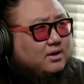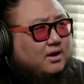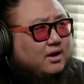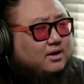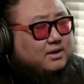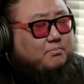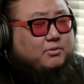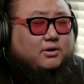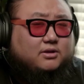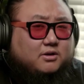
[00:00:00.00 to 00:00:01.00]
uh, they
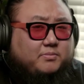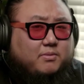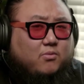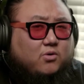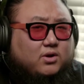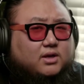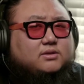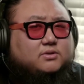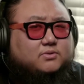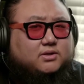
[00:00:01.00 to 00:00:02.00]
put a little bit more
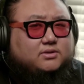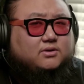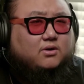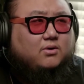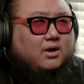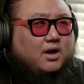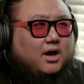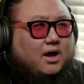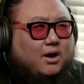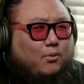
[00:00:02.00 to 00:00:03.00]
into it, so uh,
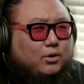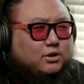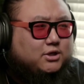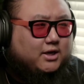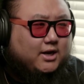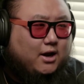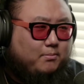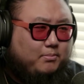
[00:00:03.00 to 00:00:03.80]
I want to check it out.